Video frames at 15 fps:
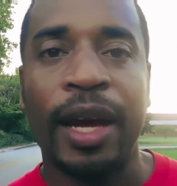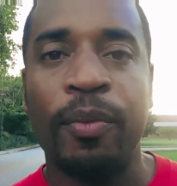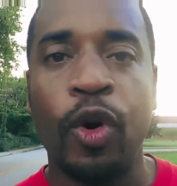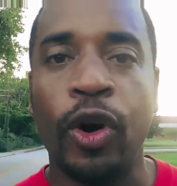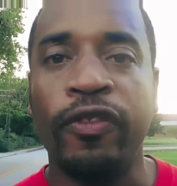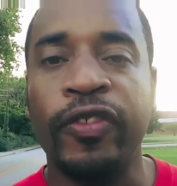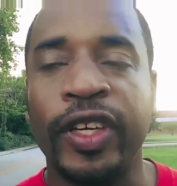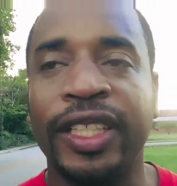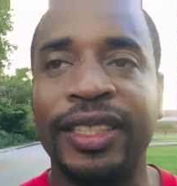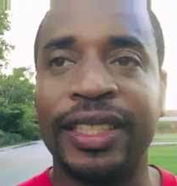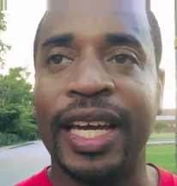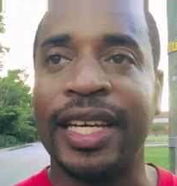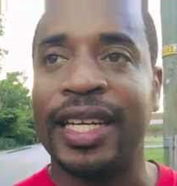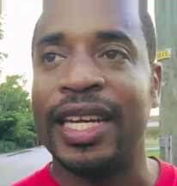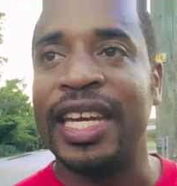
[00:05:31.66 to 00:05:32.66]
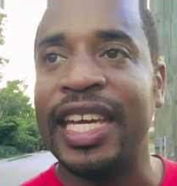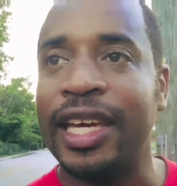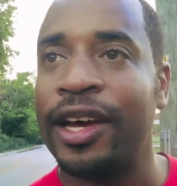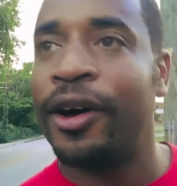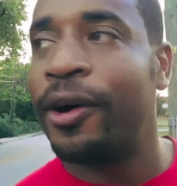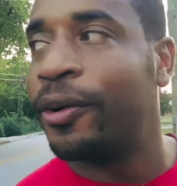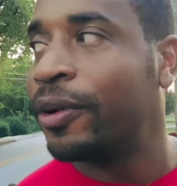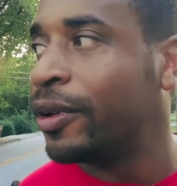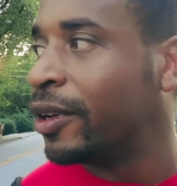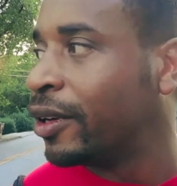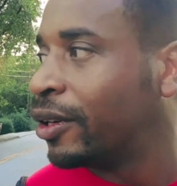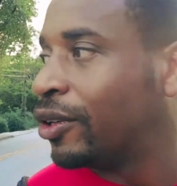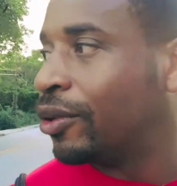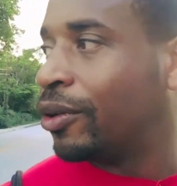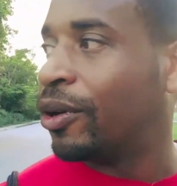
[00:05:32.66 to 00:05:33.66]
Morpheus said to Neo,
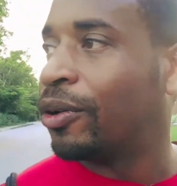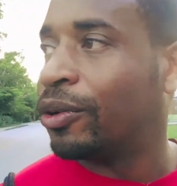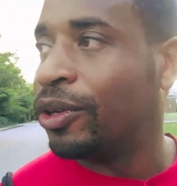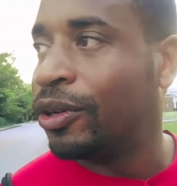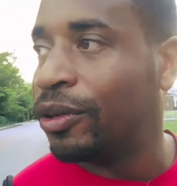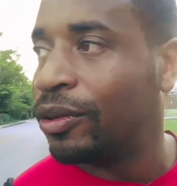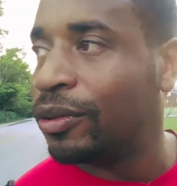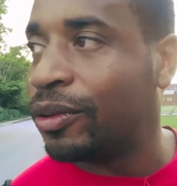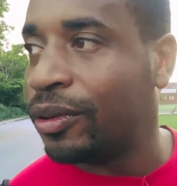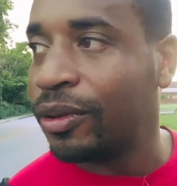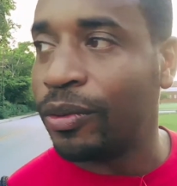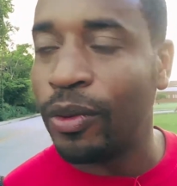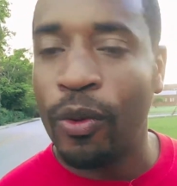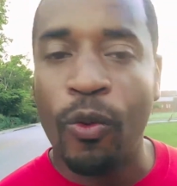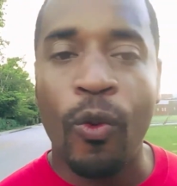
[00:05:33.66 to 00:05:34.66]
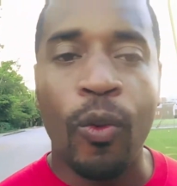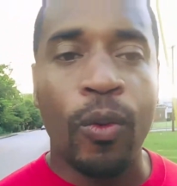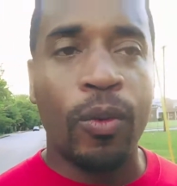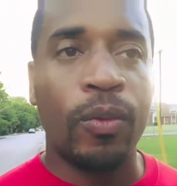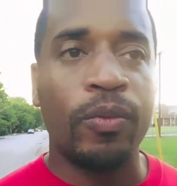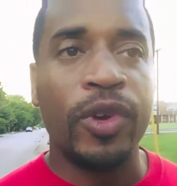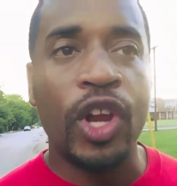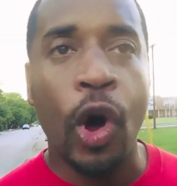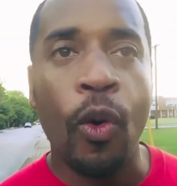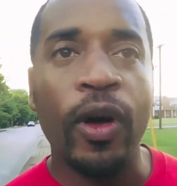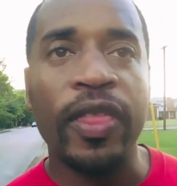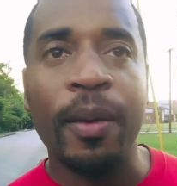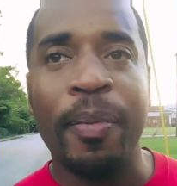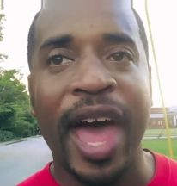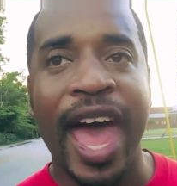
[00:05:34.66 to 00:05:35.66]
you
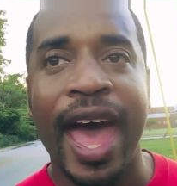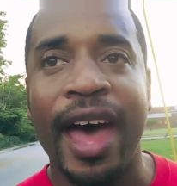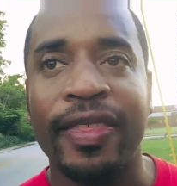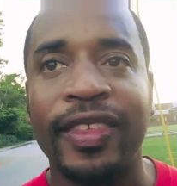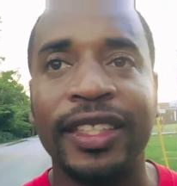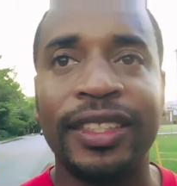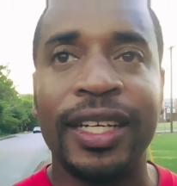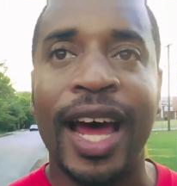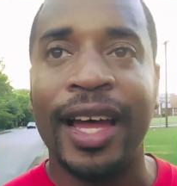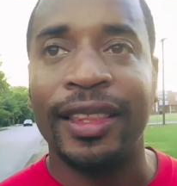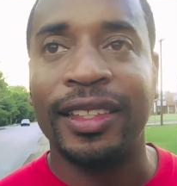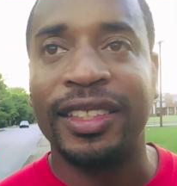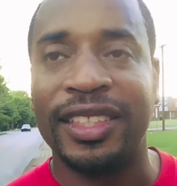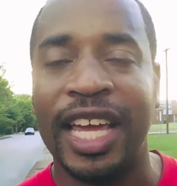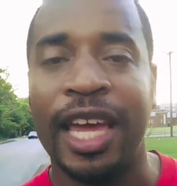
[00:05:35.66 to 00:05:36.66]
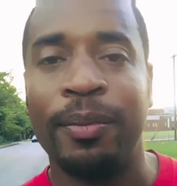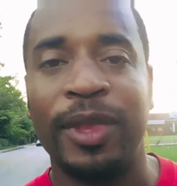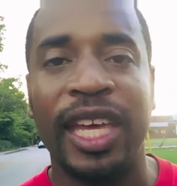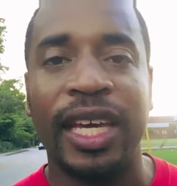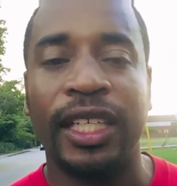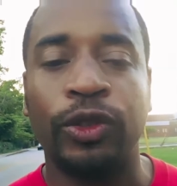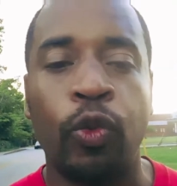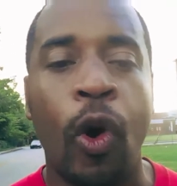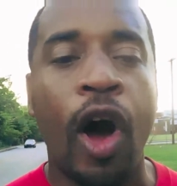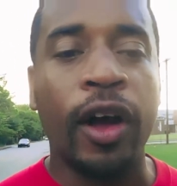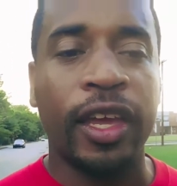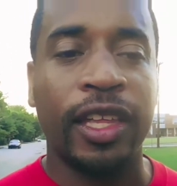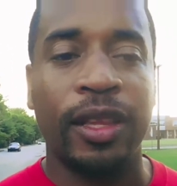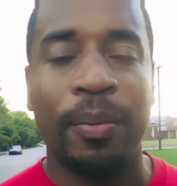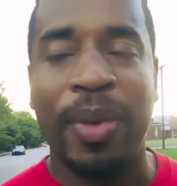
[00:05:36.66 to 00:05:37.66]
knowing the path is not the same thing as
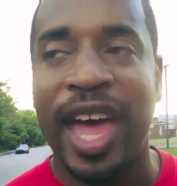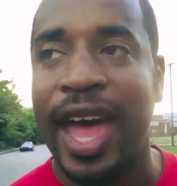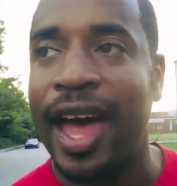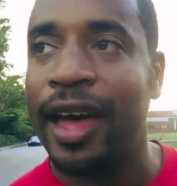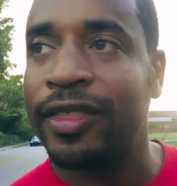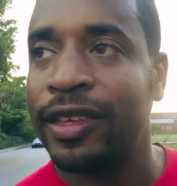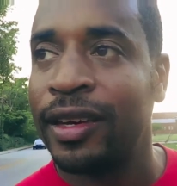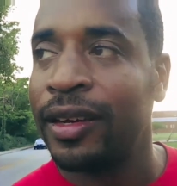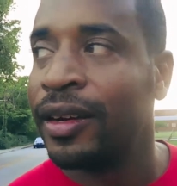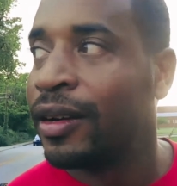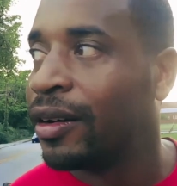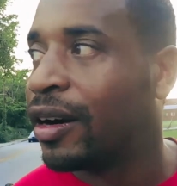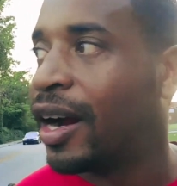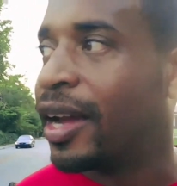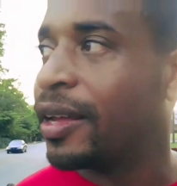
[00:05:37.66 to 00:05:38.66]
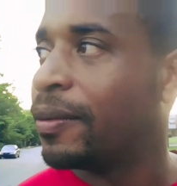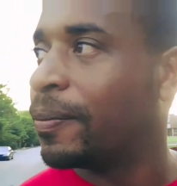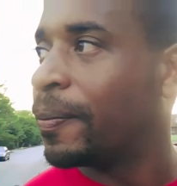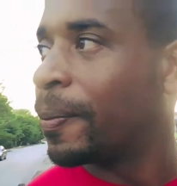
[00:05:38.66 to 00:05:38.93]
walking the path, right?